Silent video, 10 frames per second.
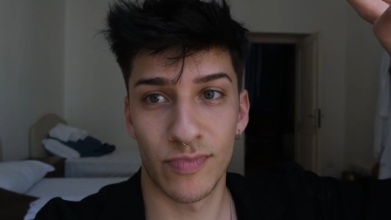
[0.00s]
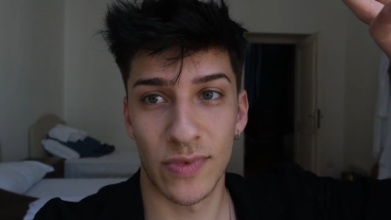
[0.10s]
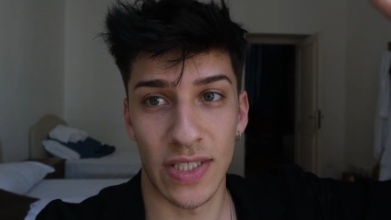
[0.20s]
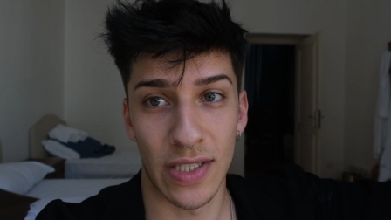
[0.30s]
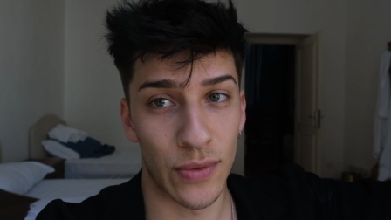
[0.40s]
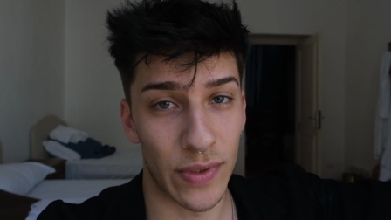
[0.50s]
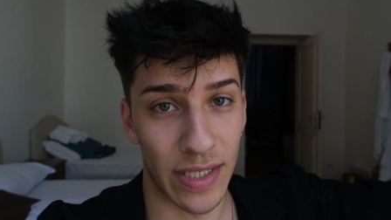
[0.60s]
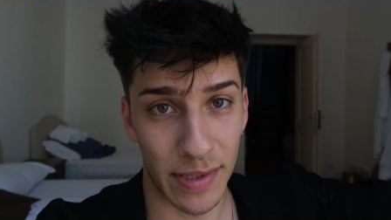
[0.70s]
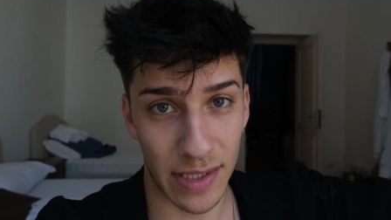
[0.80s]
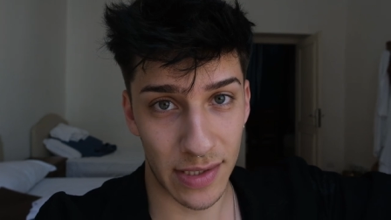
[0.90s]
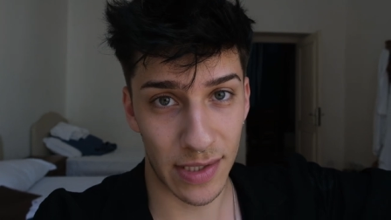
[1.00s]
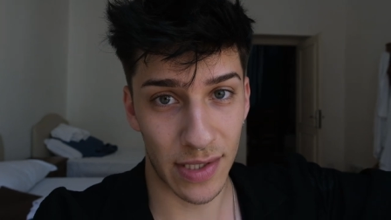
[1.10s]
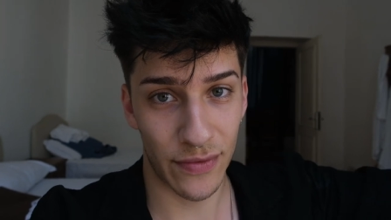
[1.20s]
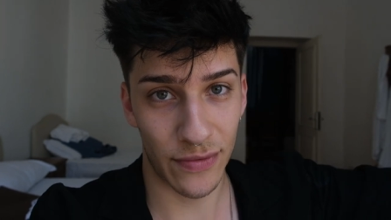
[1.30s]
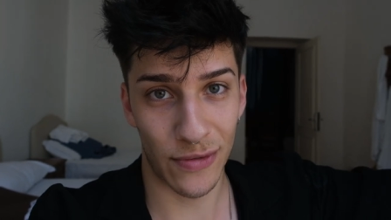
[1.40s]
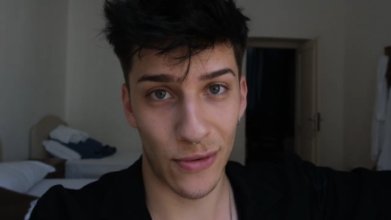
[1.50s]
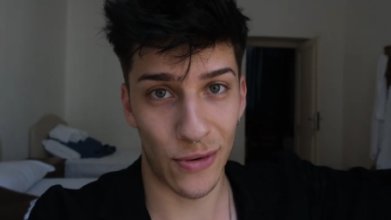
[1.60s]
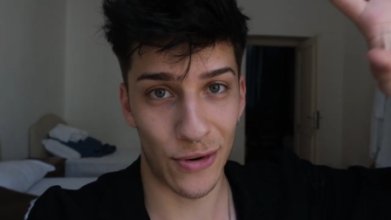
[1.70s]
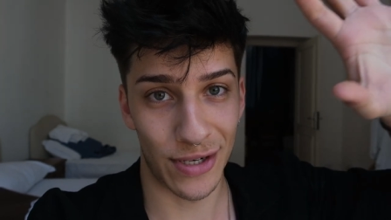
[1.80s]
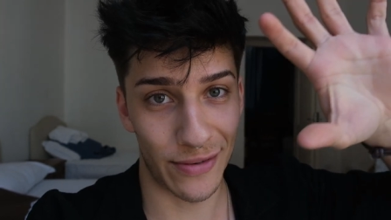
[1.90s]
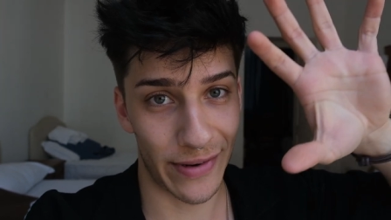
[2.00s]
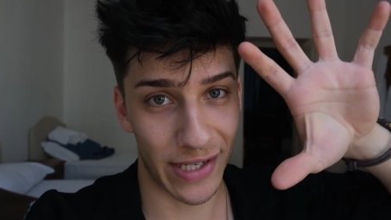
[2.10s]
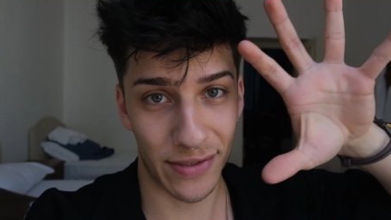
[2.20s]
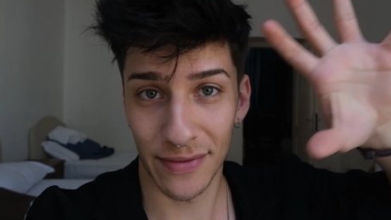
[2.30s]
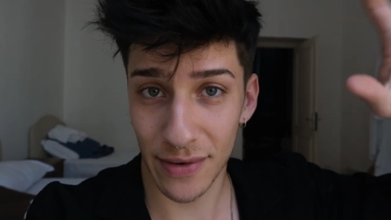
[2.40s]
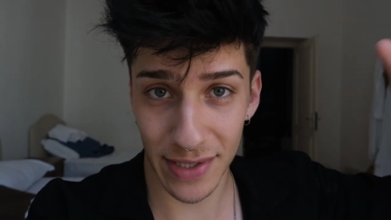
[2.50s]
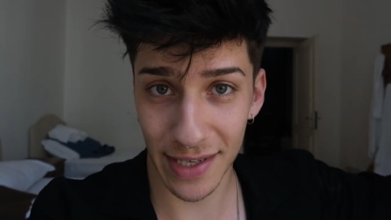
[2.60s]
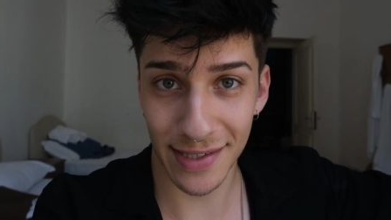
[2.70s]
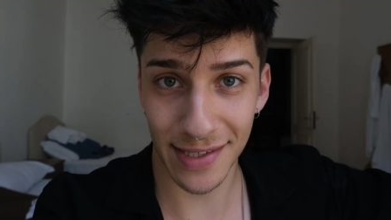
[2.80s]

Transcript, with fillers: see you in a bit for the rest of our day